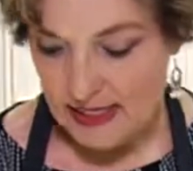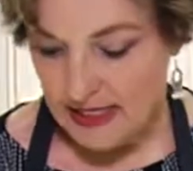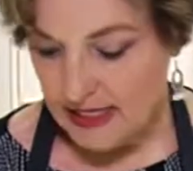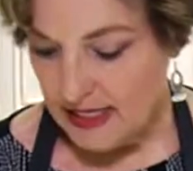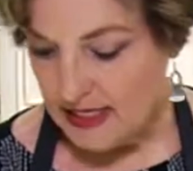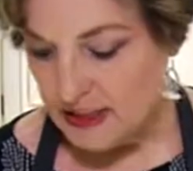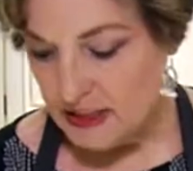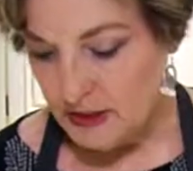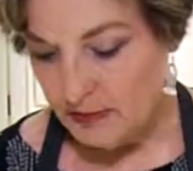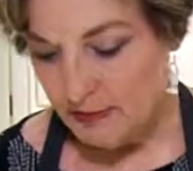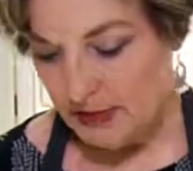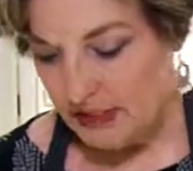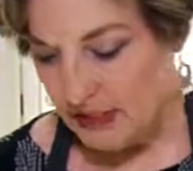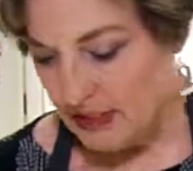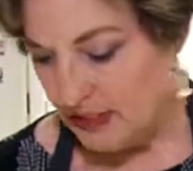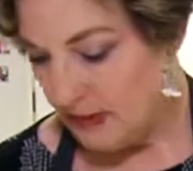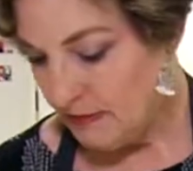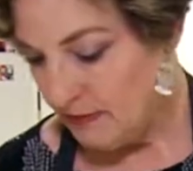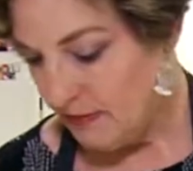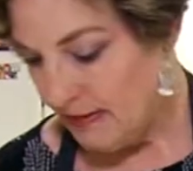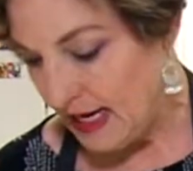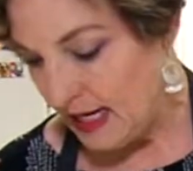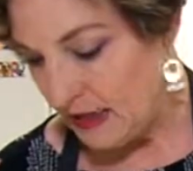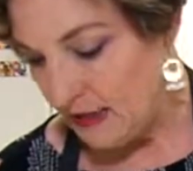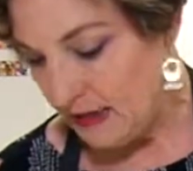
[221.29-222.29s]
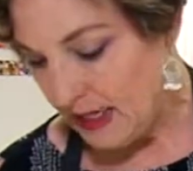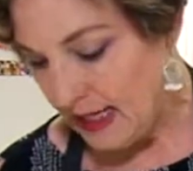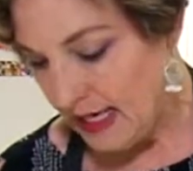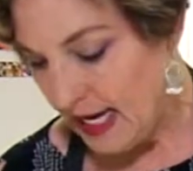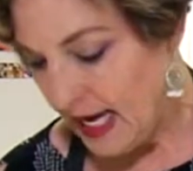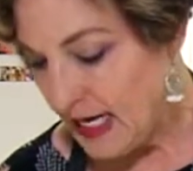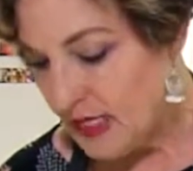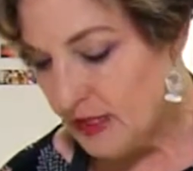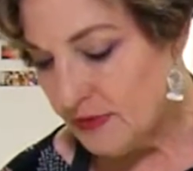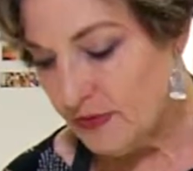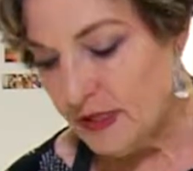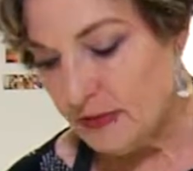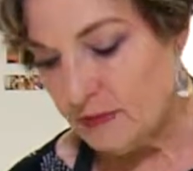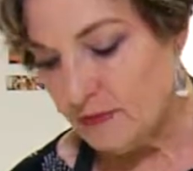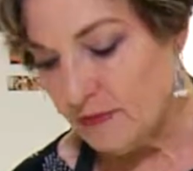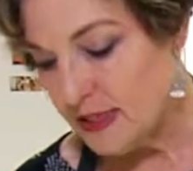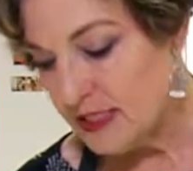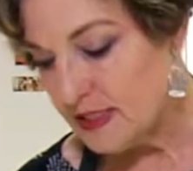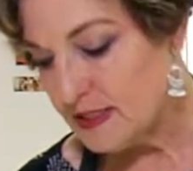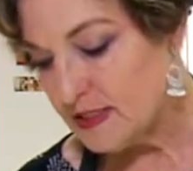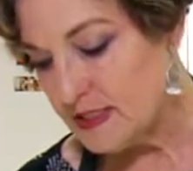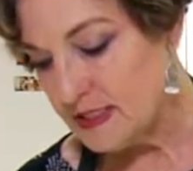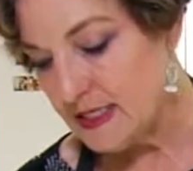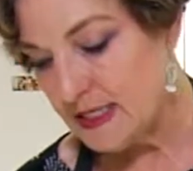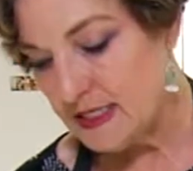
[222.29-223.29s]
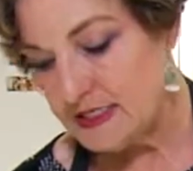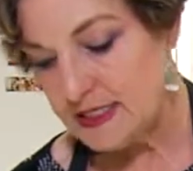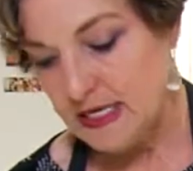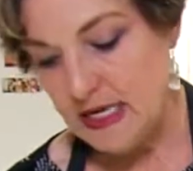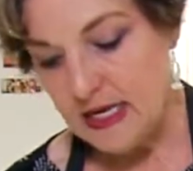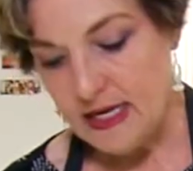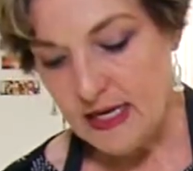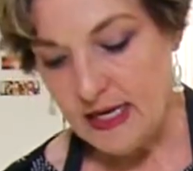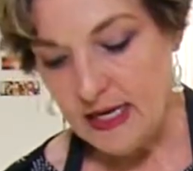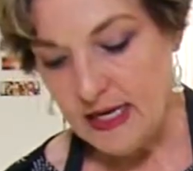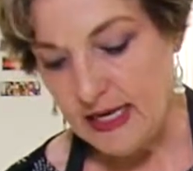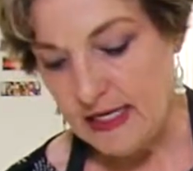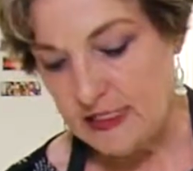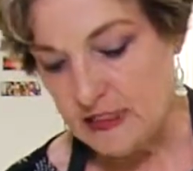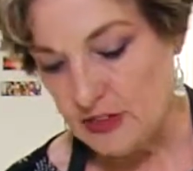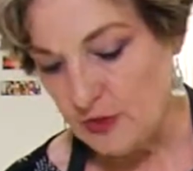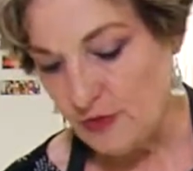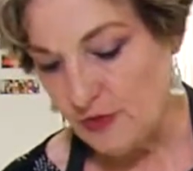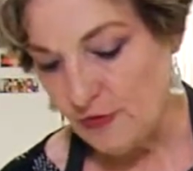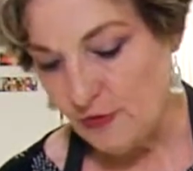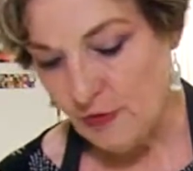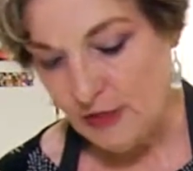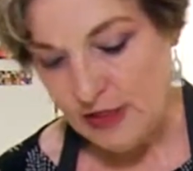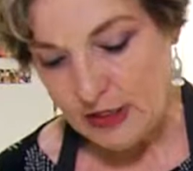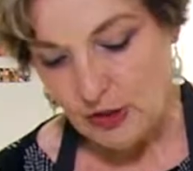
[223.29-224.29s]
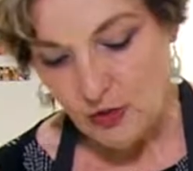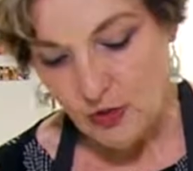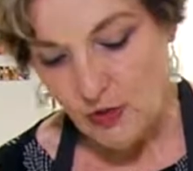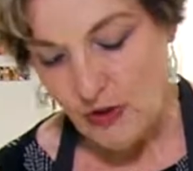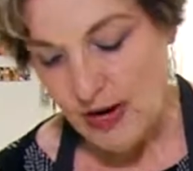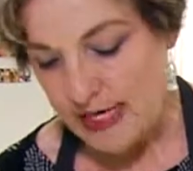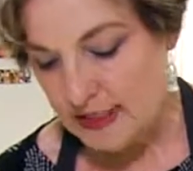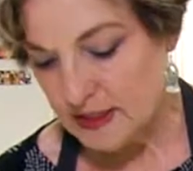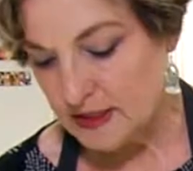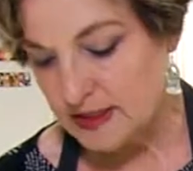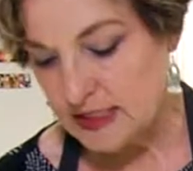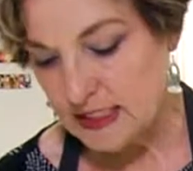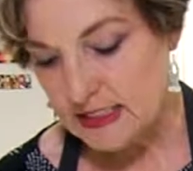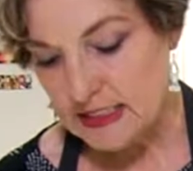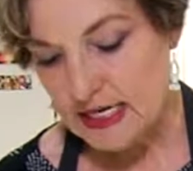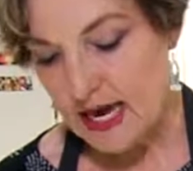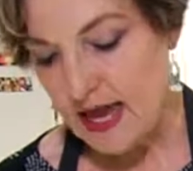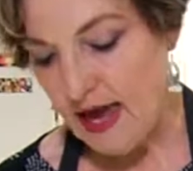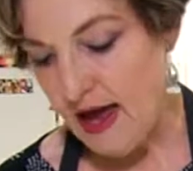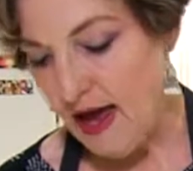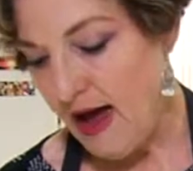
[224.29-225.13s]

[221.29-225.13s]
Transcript: It's been in my catering business, it's requested.